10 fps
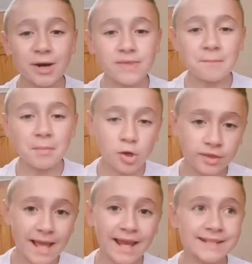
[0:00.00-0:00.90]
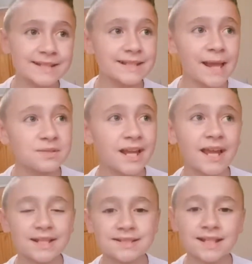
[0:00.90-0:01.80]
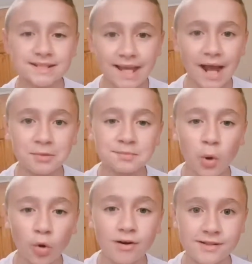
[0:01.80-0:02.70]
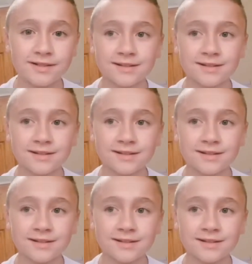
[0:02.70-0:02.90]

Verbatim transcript: my birthday is the same day as the day I was born.